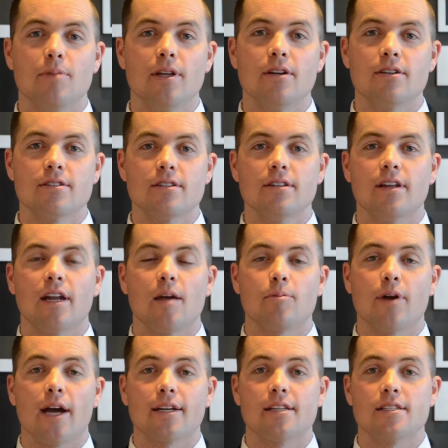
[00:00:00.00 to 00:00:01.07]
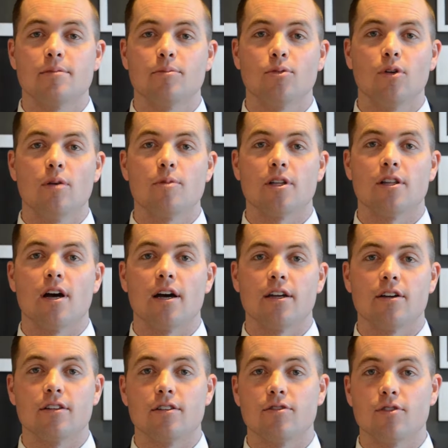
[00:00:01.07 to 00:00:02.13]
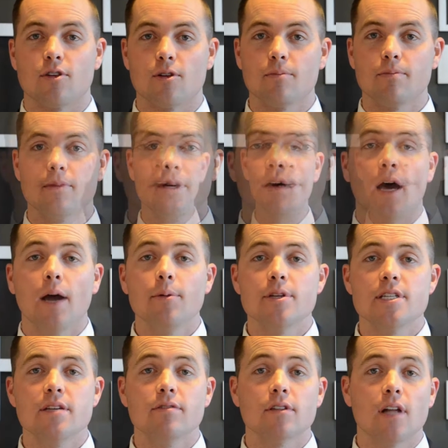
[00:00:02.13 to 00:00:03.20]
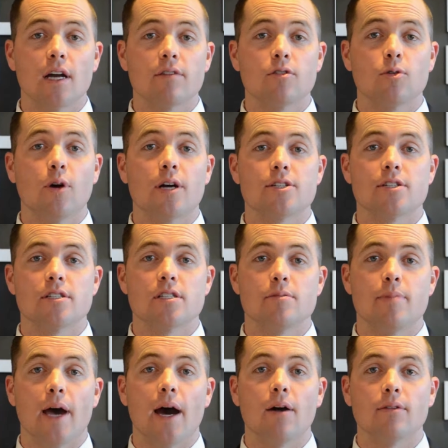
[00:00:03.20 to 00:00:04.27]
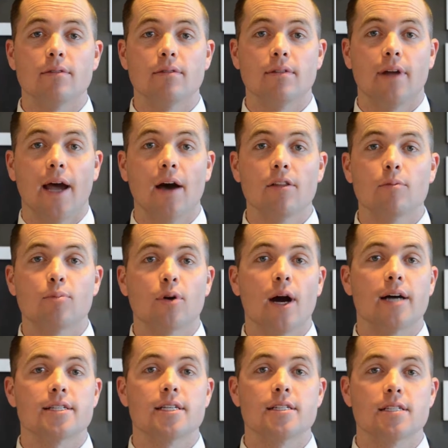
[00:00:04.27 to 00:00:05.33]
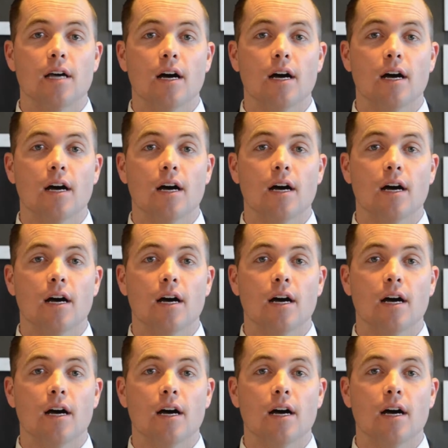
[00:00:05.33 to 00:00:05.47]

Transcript: Peterson, and I practice employment law here at the firm. I receive a lot of questions about how the process